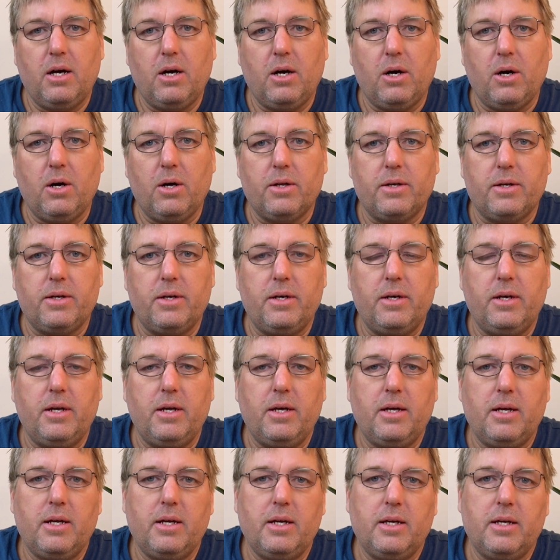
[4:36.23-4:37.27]

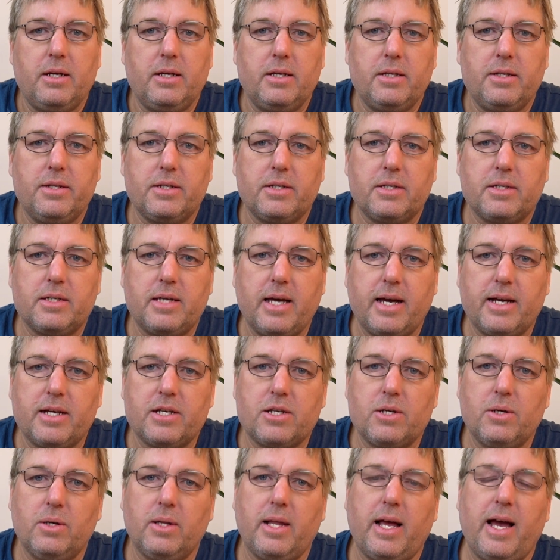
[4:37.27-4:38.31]
on
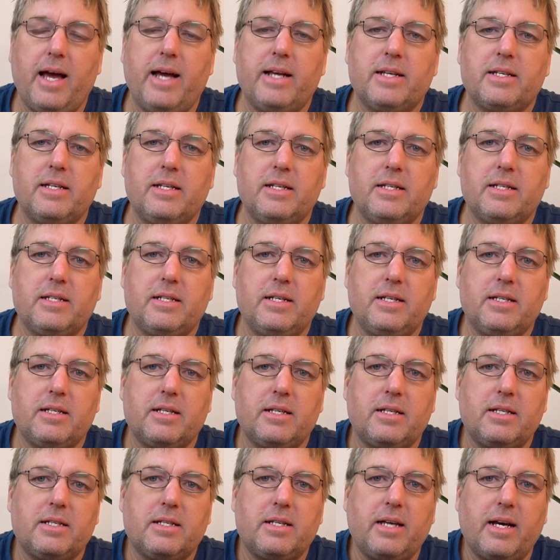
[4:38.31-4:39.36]
sexual essences
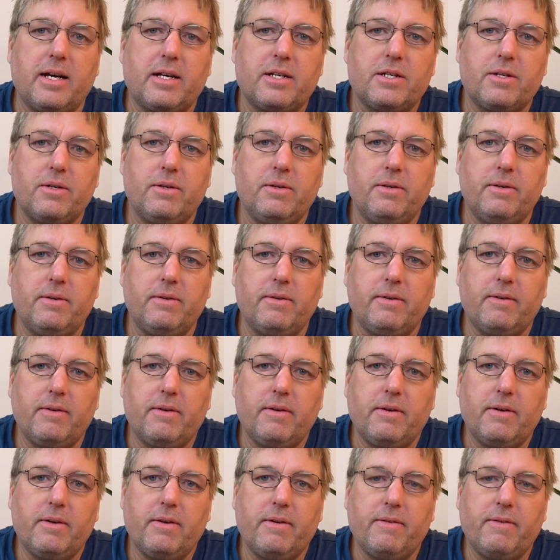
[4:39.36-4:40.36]
and sexual